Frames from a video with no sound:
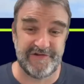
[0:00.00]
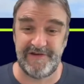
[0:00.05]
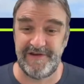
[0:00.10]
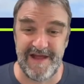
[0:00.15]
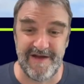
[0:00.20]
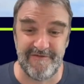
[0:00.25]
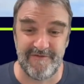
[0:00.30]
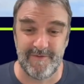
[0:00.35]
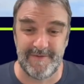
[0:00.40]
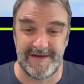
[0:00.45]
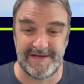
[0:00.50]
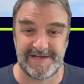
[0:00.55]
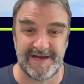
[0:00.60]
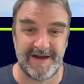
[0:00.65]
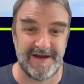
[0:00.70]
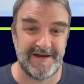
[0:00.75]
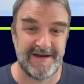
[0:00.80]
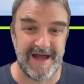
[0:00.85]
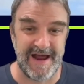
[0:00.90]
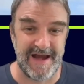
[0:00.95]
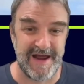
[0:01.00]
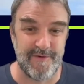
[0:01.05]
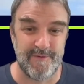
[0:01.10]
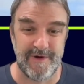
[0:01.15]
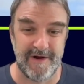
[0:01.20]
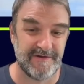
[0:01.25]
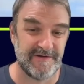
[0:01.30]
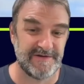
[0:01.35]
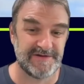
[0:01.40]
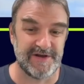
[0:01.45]
never be signed
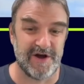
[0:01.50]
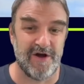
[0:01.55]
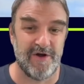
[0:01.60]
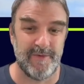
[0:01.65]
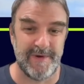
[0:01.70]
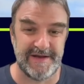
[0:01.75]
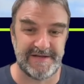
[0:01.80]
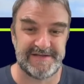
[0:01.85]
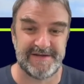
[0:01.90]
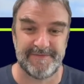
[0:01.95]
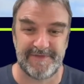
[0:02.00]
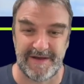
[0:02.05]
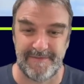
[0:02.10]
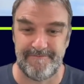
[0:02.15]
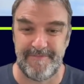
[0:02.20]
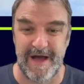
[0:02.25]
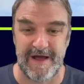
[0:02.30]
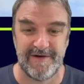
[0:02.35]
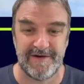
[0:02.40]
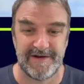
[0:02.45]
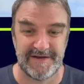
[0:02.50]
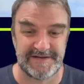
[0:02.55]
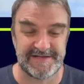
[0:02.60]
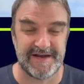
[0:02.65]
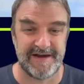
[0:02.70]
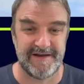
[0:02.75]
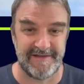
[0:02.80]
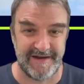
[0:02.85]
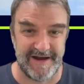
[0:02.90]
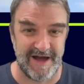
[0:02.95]
anywhere. There's always something better to
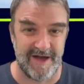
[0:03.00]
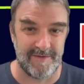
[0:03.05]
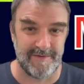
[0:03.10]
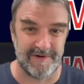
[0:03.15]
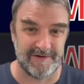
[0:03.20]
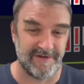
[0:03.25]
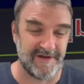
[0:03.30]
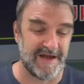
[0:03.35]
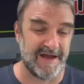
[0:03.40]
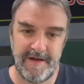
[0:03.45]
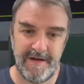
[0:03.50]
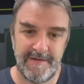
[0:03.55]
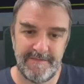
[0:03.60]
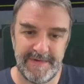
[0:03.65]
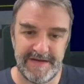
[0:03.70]
sign than Albert Lee.